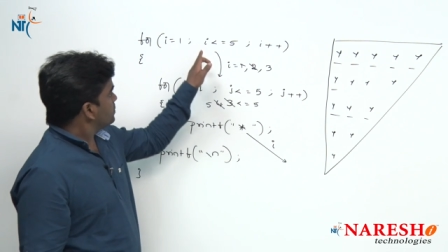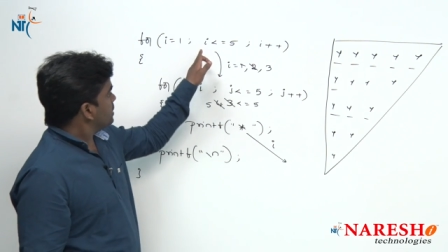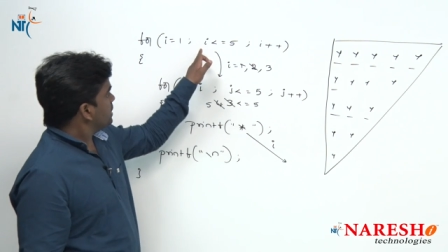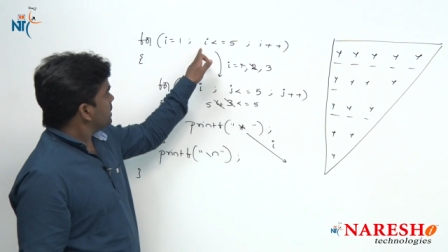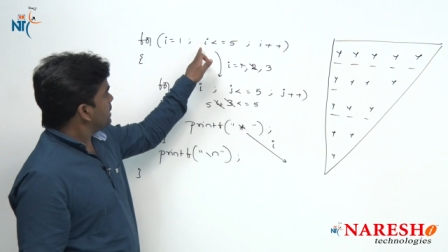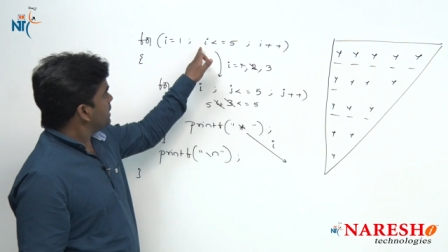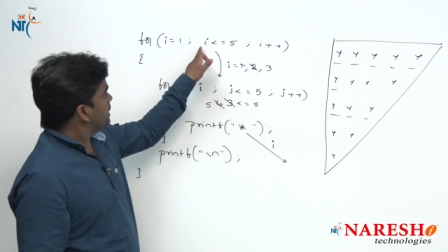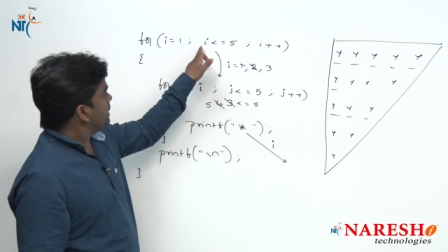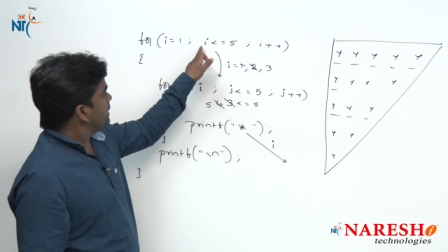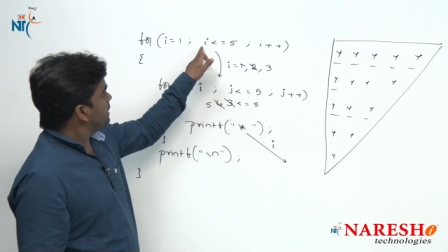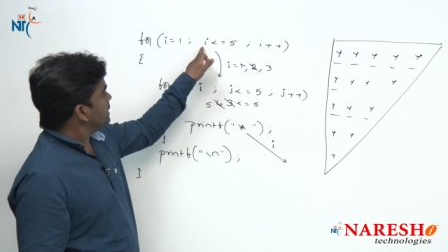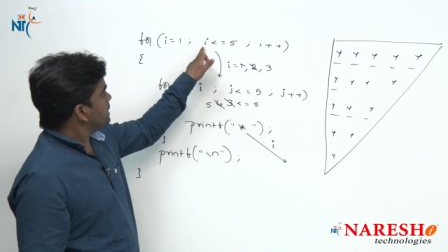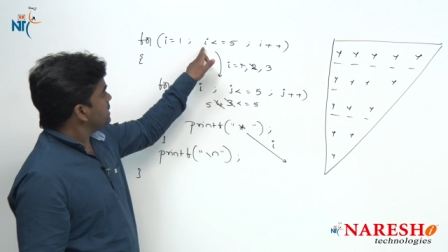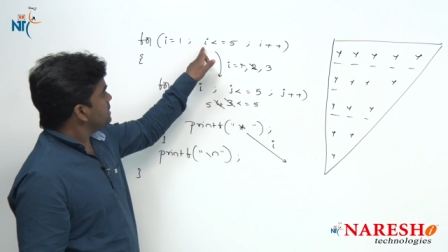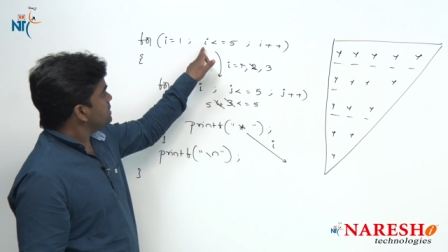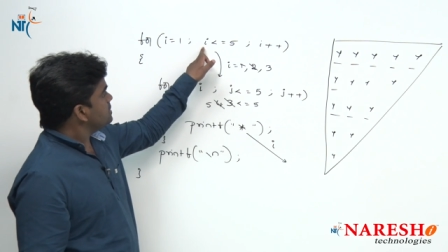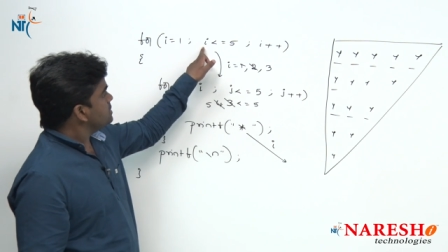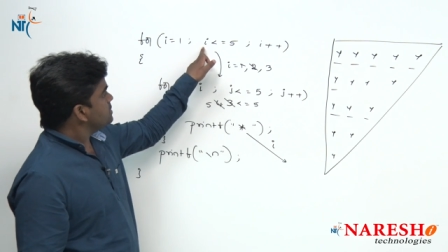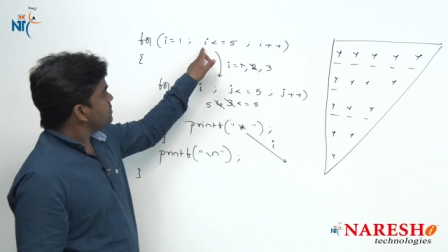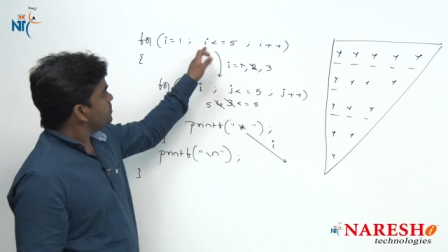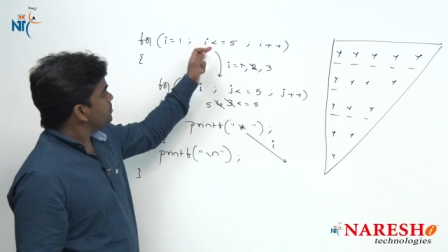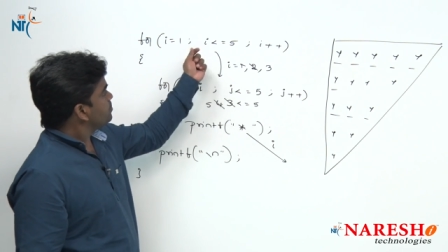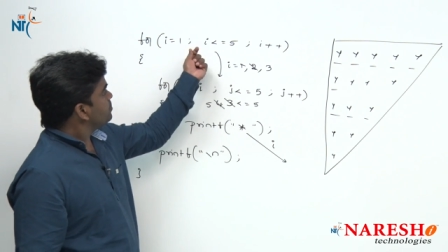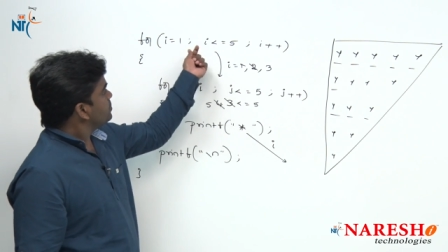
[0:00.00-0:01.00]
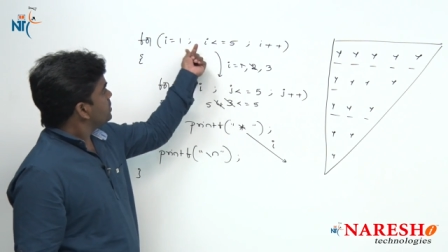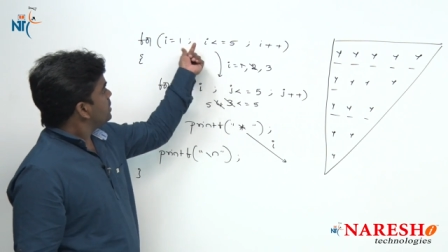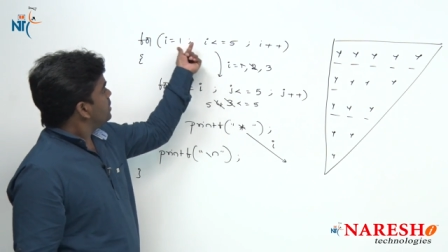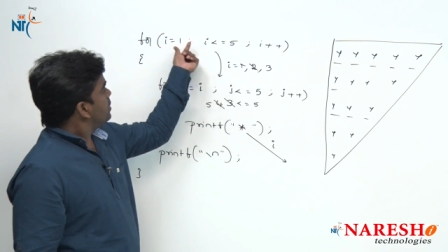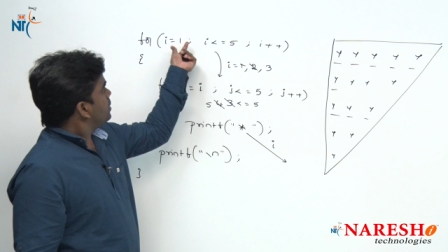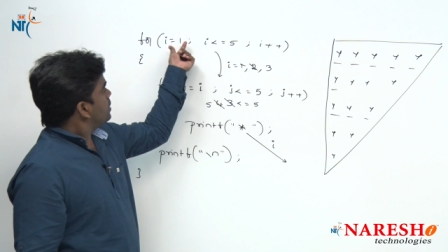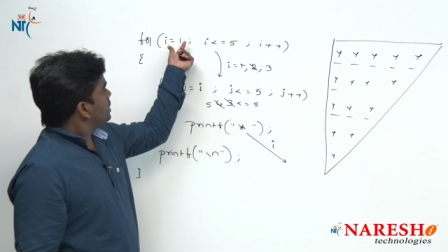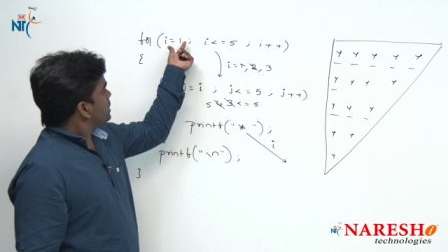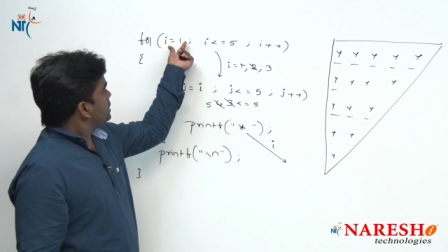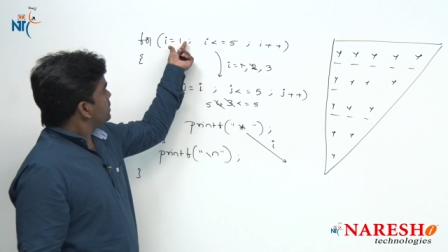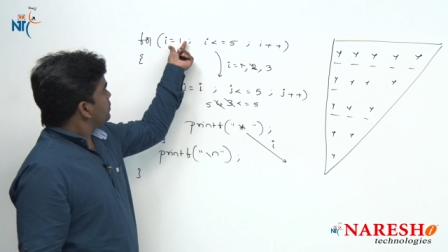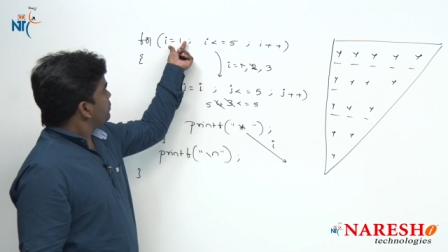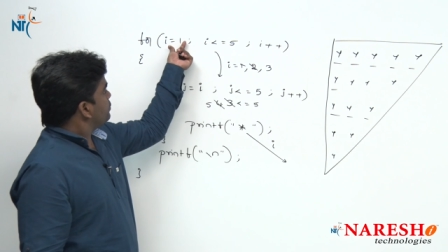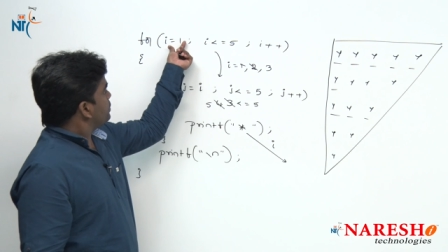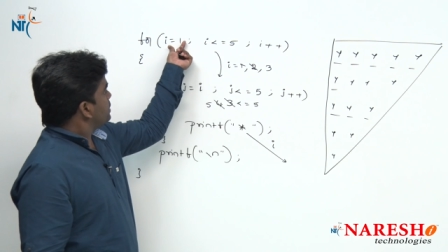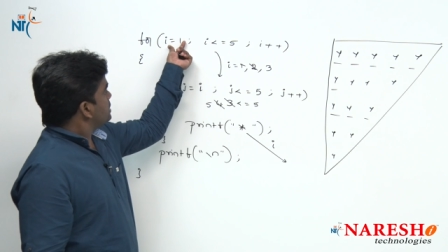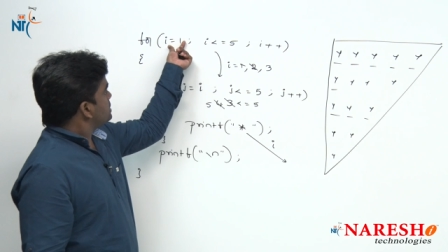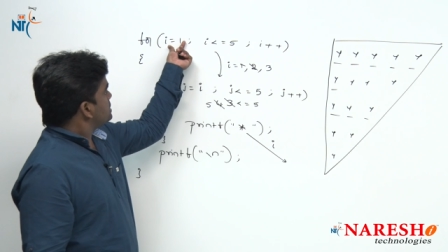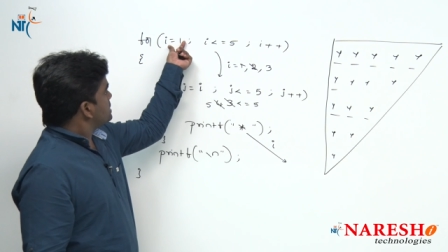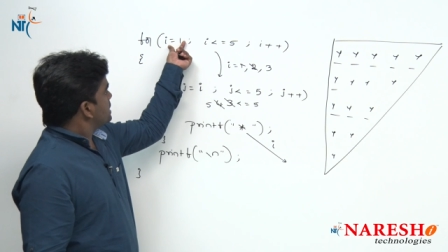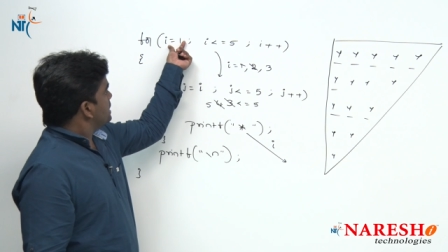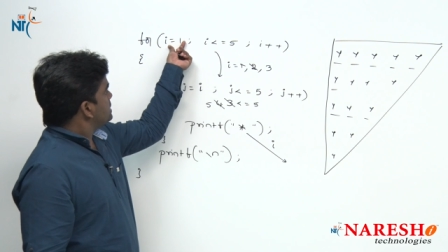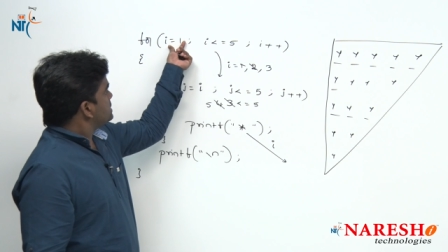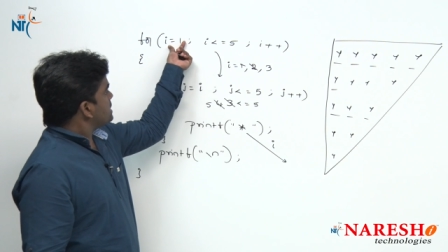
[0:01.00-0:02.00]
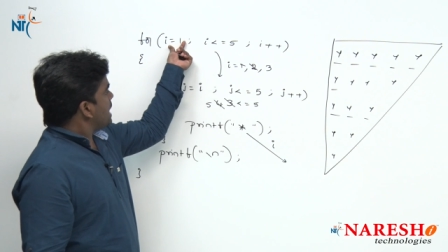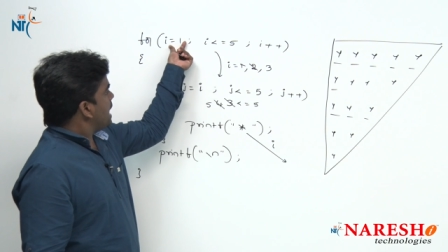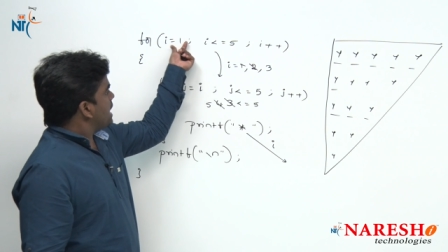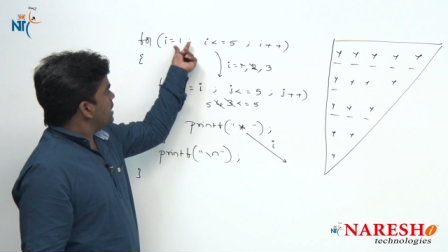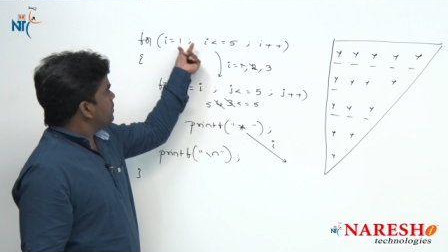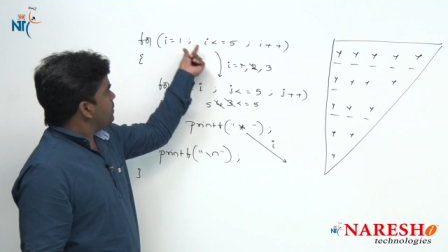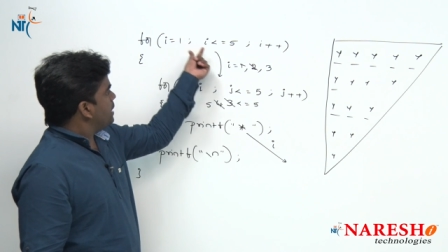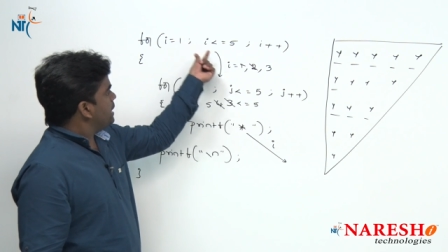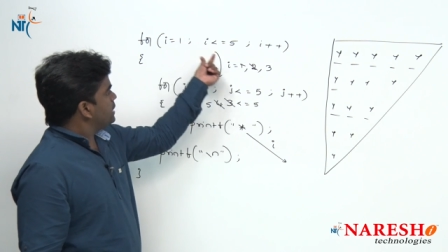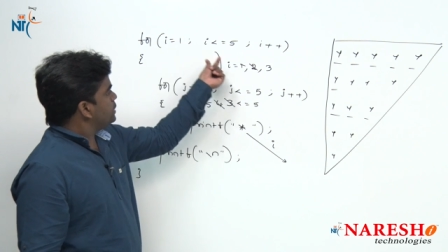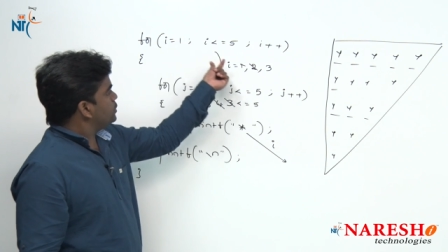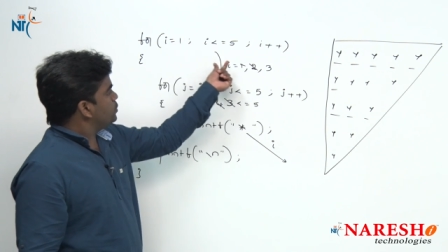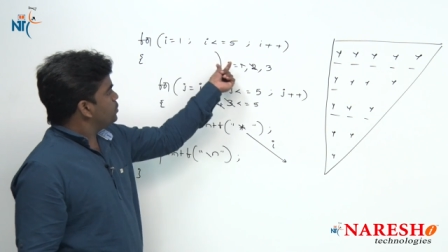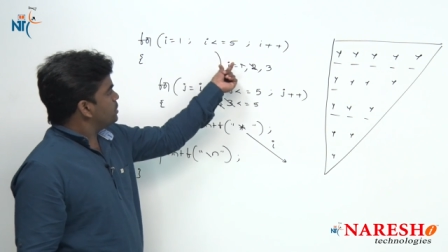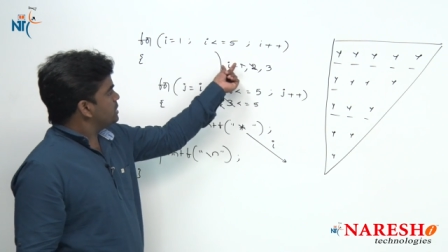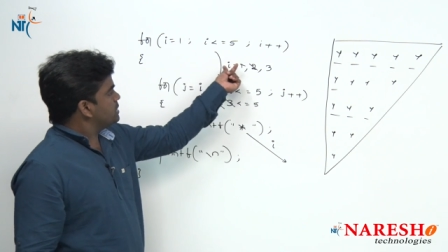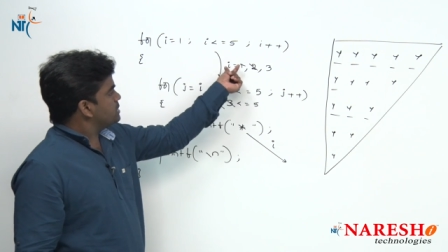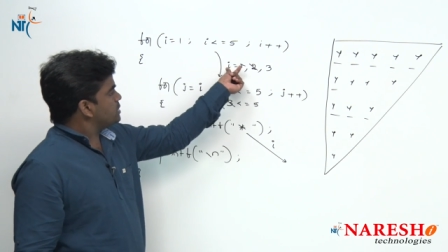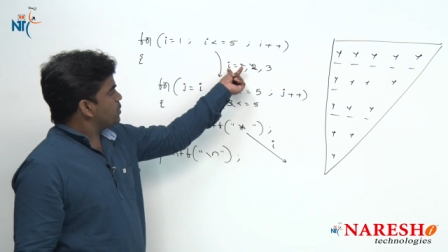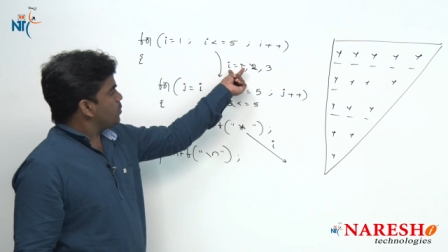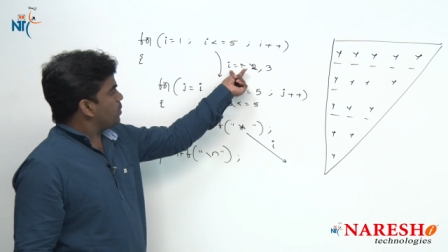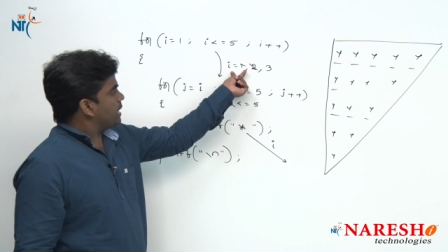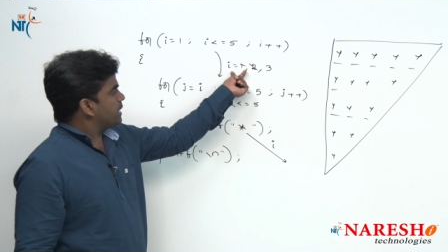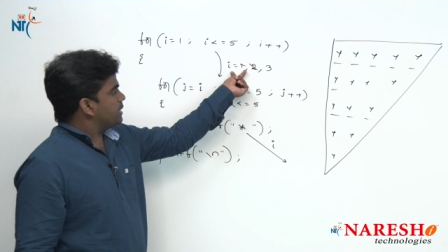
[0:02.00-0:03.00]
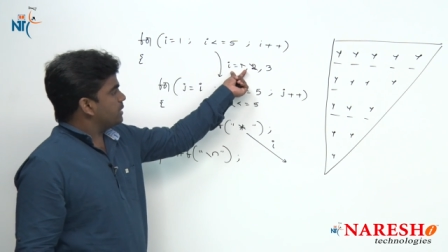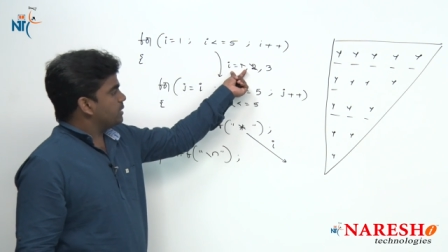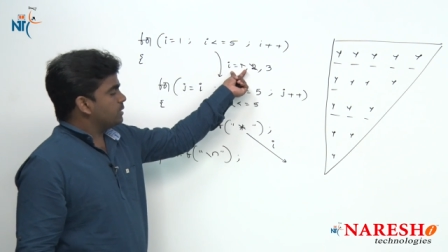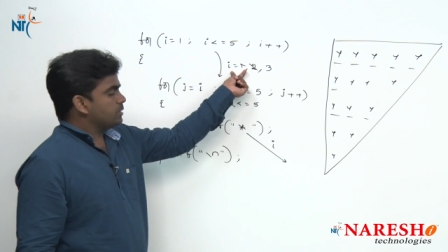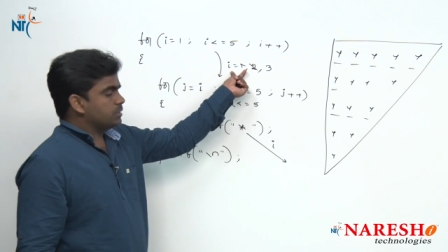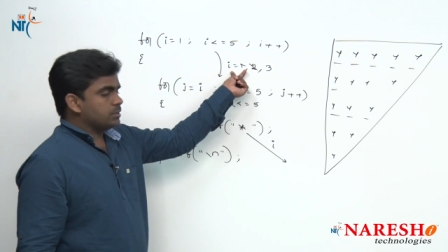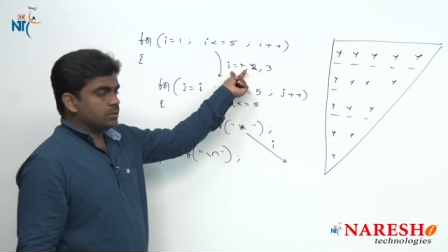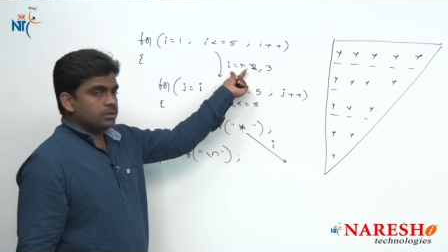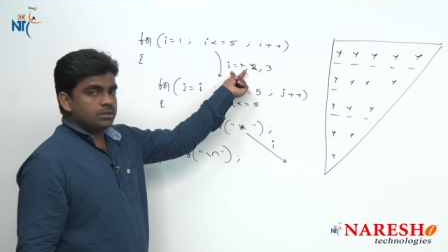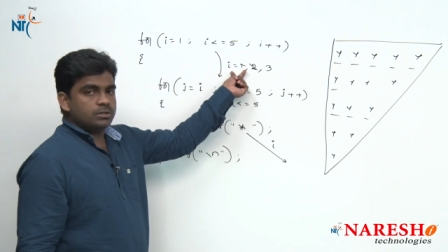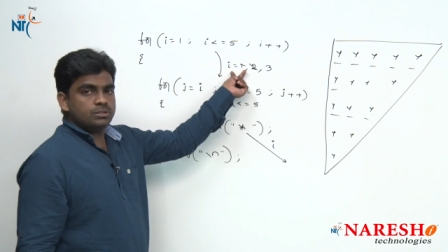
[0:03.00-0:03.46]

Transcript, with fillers: Here it is, in the first case I value is a 1,